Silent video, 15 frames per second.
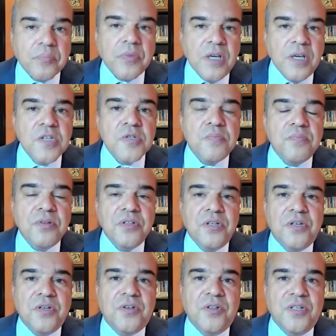his
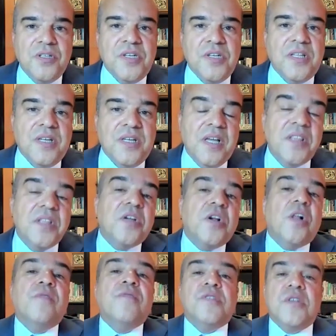political agenda. And then
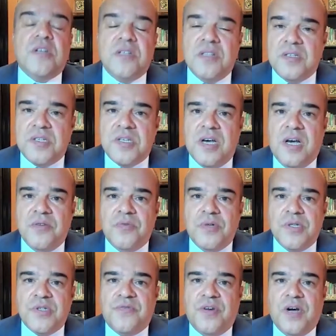all of a sudden, this guy
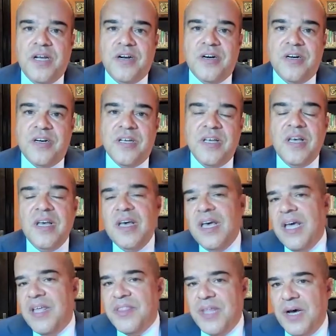was fired,
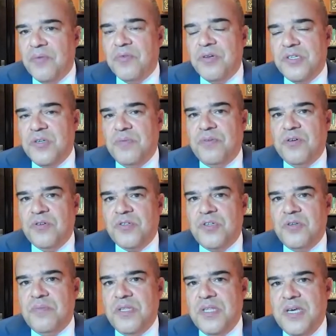and that was supposed
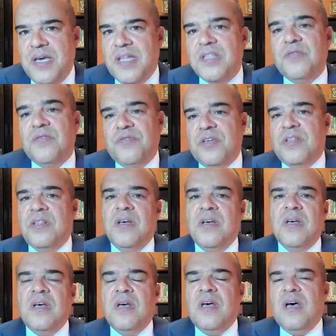to be the end of it.
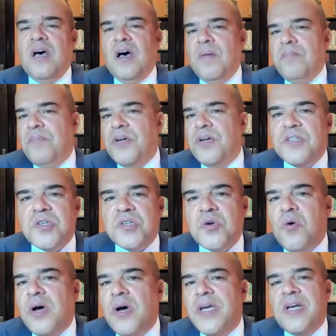But it's
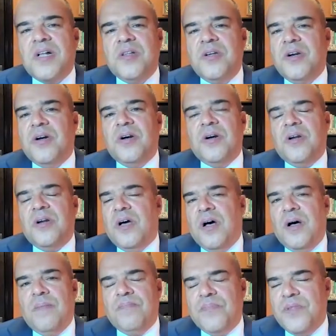quite clear
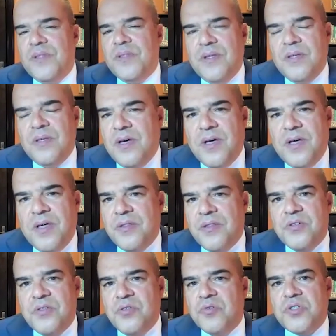the
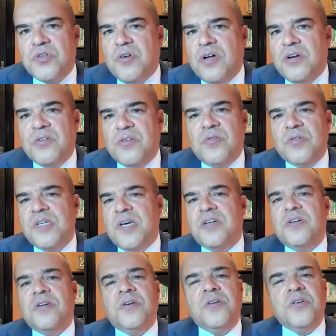Jewish Chronicle's
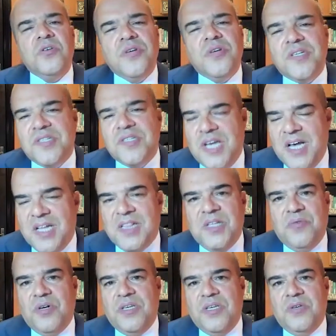editor knew exactly
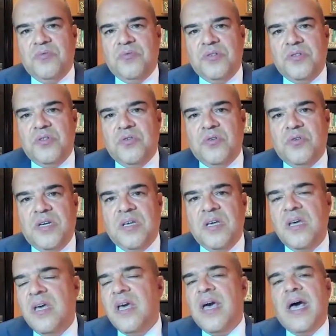what he was doing,
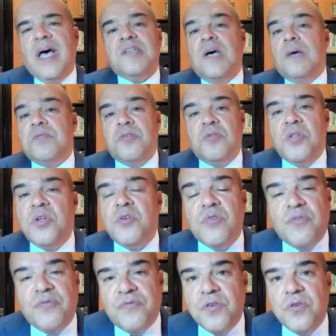has absolutely
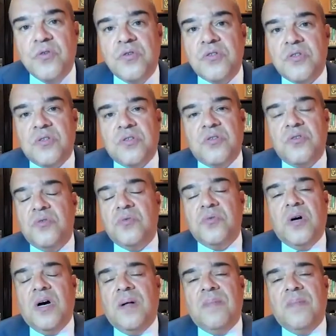refused to